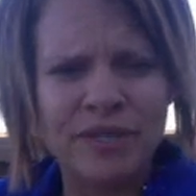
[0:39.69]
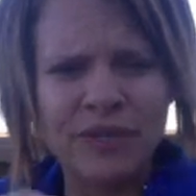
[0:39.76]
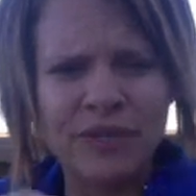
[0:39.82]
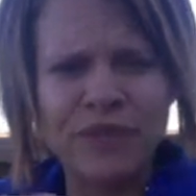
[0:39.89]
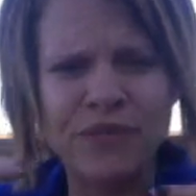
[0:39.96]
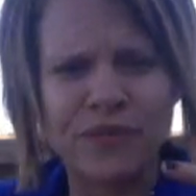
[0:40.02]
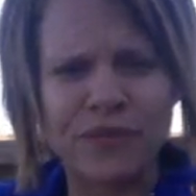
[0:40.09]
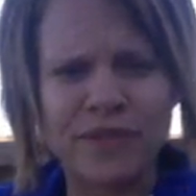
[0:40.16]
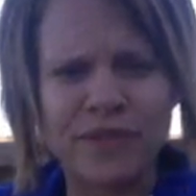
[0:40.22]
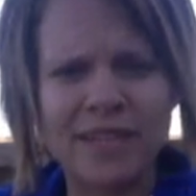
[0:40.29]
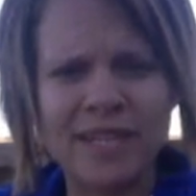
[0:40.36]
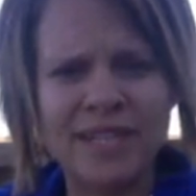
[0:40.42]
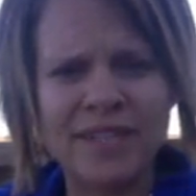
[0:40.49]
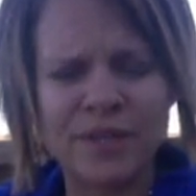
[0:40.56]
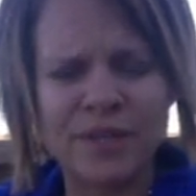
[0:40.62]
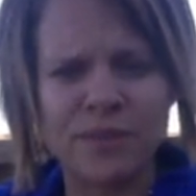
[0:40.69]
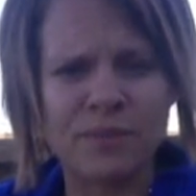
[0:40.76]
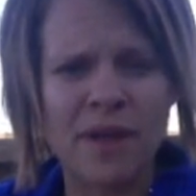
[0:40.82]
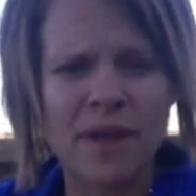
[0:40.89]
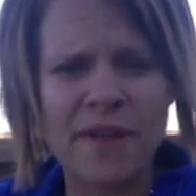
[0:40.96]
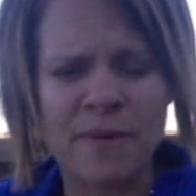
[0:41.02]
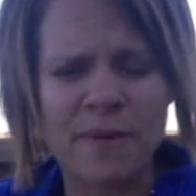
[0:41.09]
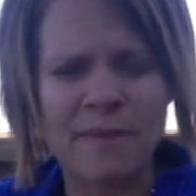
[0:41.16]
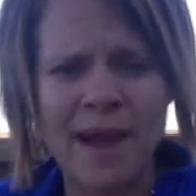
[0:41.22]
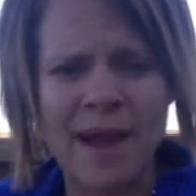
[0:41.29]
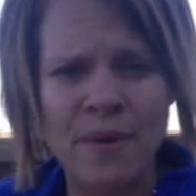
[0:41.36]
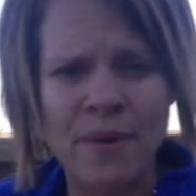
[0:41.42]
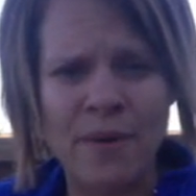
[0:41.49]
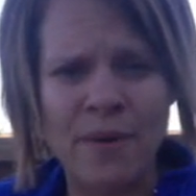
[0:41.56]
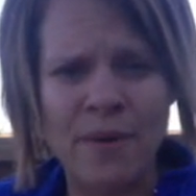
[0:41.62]
too freely to run their
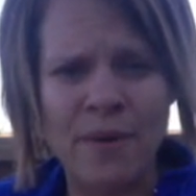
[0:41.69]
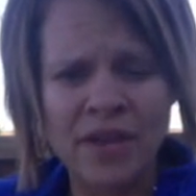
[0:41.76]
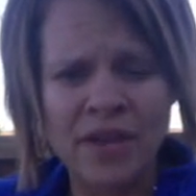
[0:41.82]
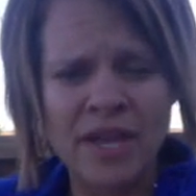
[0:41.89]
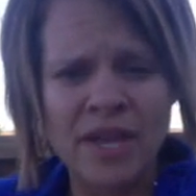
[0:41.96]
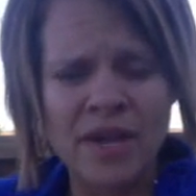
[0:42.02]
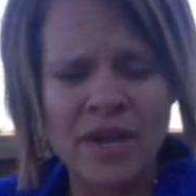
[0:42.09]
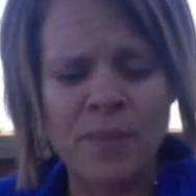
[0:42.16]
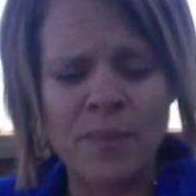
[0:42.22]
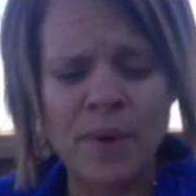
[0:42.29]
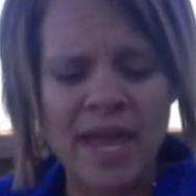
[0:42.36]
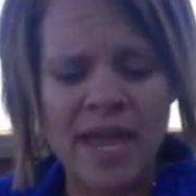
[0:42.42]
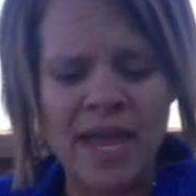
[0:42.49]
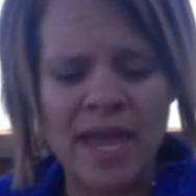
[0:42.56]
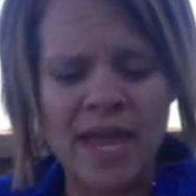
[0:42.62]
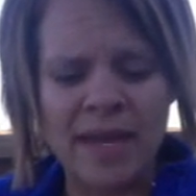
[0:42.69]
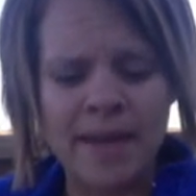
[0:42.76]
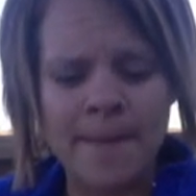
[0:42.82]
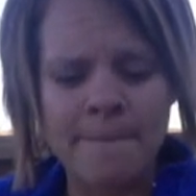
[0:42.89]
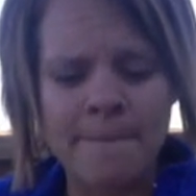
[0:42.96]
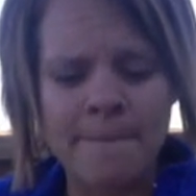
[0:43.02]
mouth when